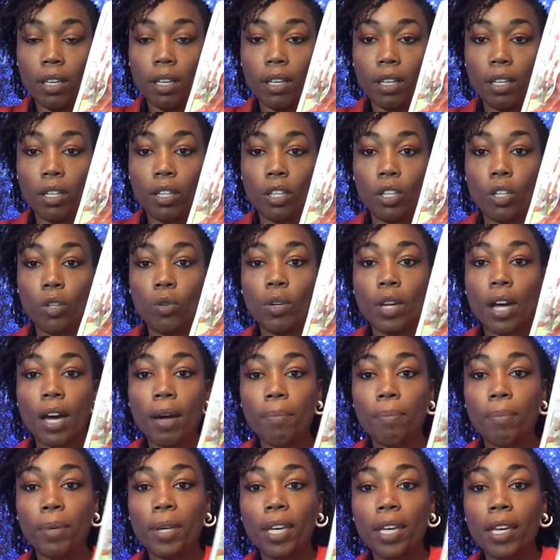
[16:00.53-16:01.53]
You
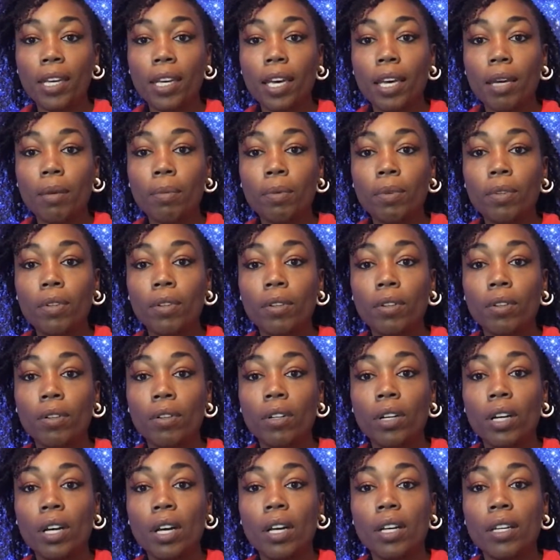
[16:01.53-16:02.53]
not being
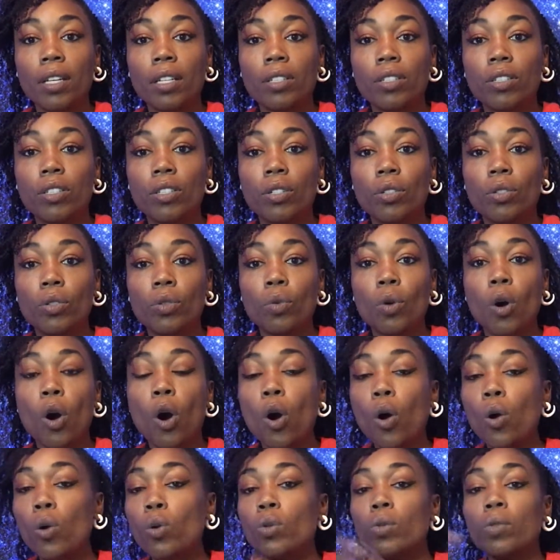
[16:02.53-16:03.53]
able to
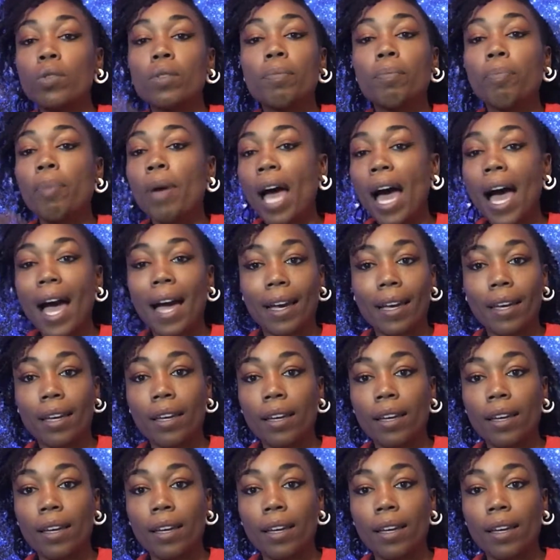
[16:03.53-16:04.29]
hold back